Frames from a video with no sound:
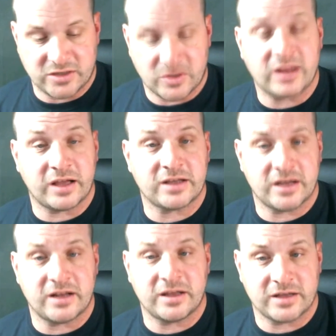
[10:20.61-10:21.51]
So I like that.
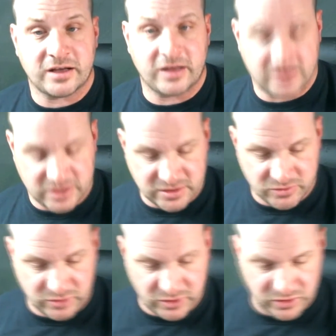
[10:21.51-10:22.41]
I like that a lot. So that's a
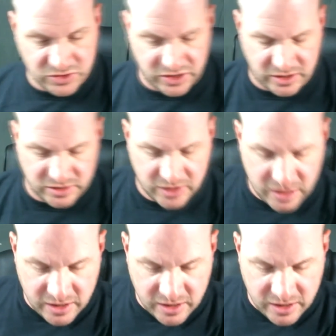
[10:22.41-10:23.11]
really good change.